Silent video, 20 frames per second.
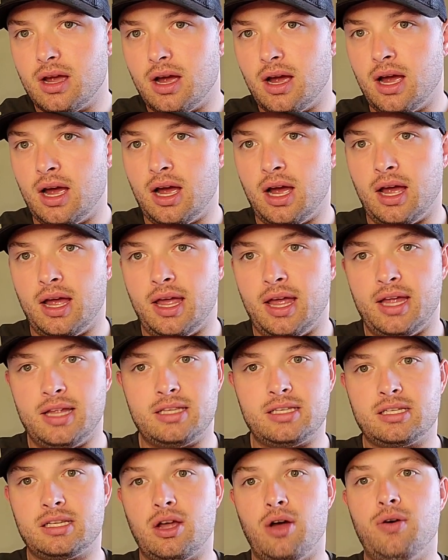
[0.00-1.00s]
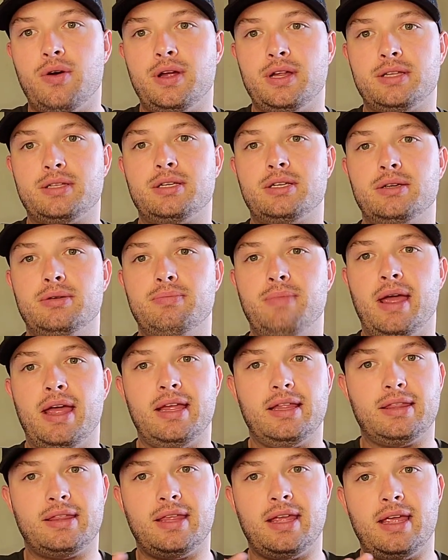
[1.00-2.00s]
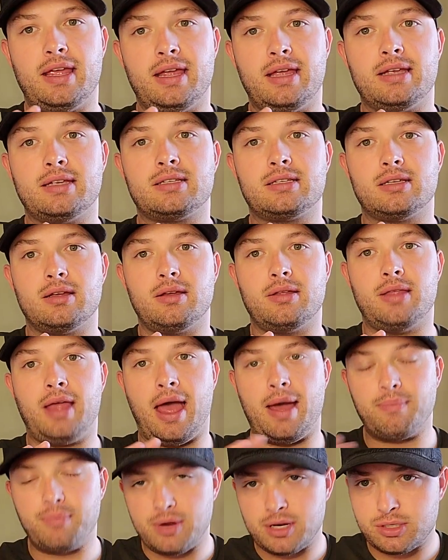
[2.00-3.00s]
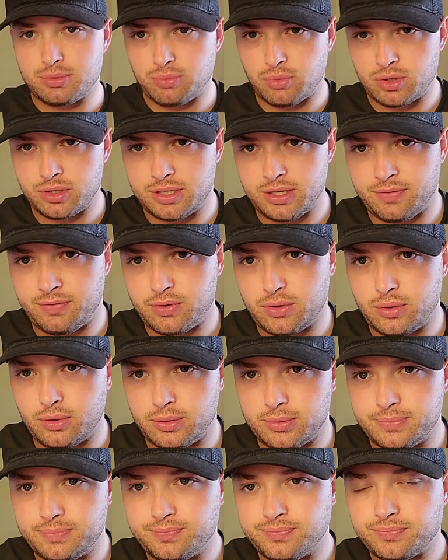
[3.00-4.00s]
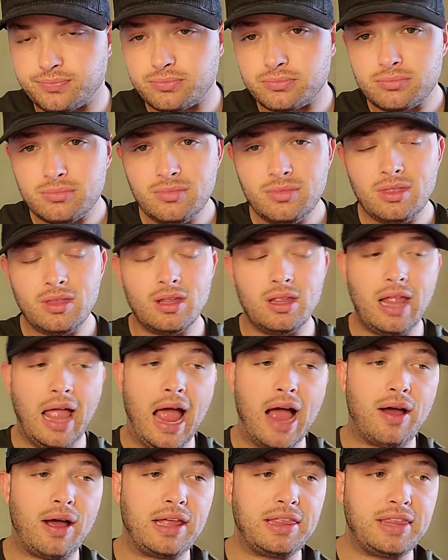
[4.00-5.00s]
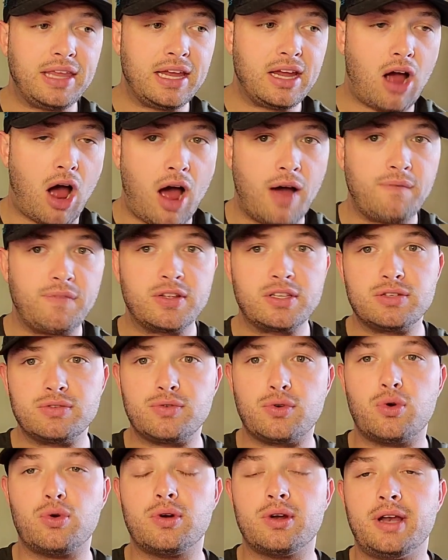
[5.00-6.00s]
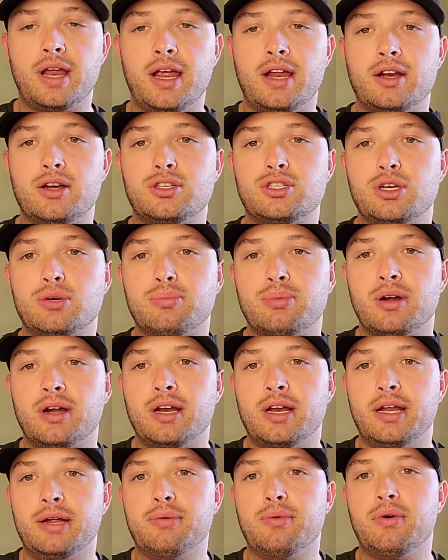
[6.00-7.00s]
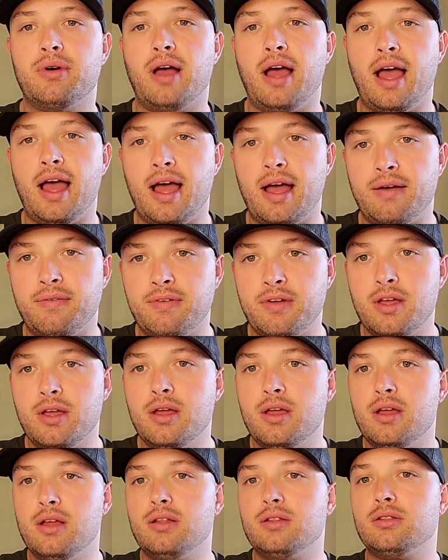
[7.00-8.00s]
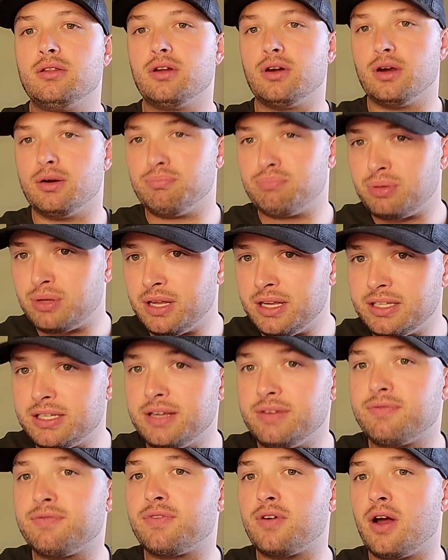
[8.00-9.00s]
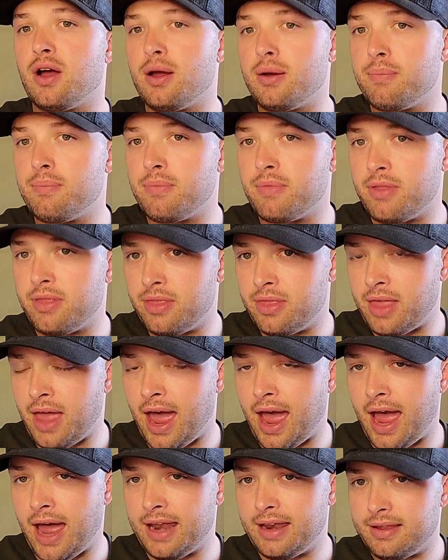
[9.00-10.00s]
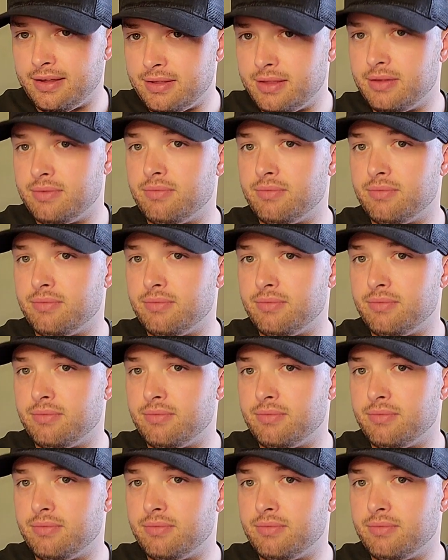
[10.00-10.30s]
it's going to make things that much more difficult. Now, I think offensive coordinator Joe Brady will have learned plenty from that